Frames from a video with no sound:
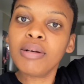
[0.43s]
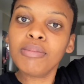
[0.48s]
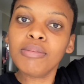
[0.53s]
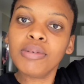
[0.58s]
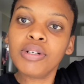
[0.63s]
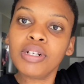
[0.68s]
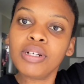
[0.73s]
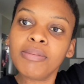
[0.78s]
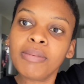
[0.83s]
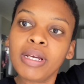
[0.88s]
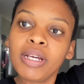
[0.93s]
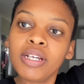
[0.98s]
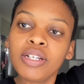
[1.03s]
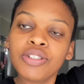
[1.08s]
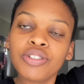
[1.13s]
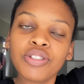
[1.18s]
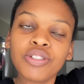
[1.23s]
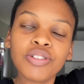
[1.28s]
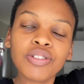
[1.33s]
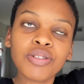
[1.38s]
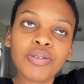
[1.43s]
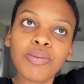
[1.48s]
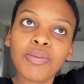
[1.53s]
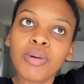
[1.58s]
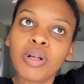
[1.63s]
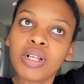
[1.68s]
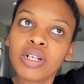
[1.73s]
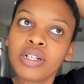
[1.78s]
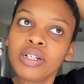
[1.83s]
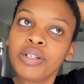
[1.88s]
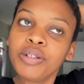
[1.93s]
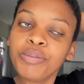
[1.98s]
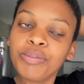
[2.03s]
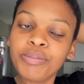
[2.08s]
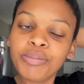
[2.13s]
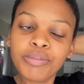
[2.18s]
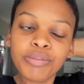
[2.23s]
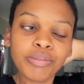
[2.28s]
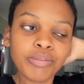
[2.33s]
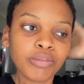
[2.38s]
morning, my angels.
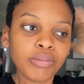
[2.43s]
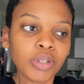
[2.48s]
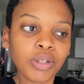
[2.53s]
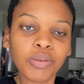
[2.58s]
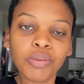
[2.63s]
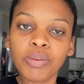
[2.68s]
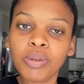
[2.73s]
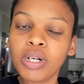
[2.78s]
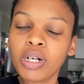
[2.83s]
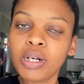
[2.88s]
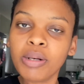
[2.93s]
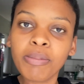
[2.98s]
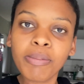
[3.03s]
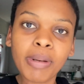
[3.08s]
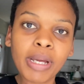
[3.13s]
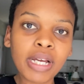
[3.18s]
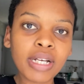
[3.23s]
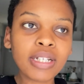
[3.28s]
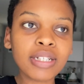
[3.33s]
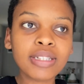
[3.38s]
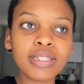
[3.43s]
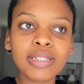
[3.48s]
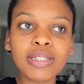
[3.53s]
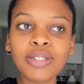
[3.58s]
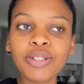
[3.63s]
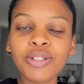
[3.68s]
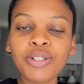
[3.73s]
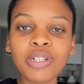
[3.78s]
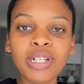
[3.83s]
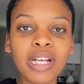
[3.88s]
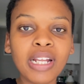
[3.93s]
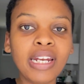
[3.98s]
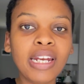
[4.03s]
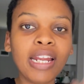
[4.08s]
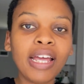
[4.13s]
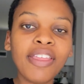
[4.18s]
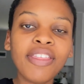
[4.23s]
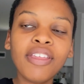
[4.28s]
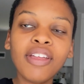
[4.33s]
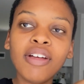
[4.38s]
Welcome back to
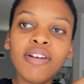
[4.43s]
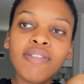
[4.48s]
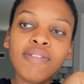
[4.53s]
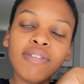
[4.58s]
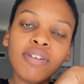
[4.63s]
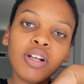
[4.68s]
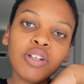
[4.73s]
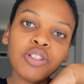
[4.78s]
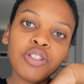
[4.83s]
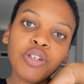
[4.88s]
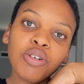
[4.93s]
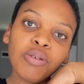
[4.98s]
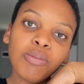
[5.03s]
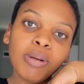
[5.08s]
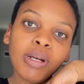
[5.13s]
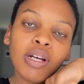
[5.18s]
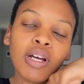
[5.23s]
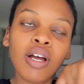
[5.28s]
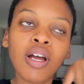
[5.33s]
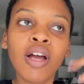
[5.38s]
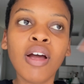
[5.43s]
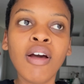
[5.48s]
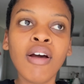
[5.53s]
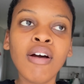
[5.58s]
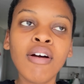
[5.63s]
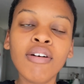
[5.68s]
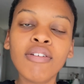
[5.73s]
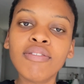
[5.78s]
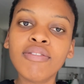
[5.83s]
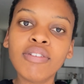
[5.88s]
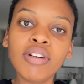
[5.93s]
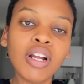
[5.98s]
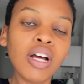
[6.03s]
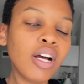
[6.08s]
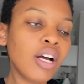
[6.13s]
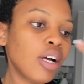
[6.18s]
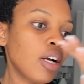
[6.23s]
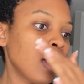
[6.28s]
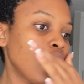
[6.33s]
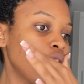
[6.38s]
another VLOGTOBER
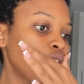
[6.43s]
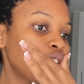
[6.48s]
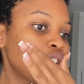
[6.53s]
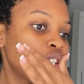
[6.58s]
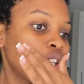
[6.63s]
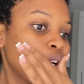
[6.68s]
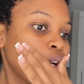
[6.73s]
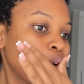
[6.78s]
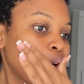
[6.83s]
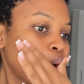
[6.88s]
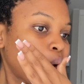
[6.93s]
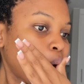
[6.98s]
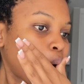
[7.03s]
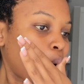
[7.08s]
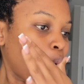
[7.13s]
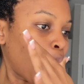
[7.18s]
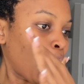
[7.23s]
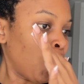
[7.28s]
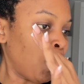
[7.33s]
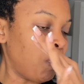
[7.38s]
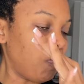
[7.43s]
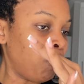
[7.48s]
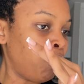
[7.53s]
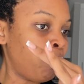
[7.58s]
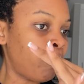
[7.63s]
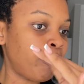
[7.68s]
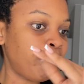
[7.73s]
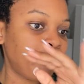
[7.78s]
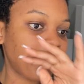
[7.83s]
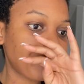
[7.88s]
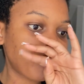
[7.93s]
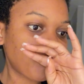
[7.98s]
vlog. So today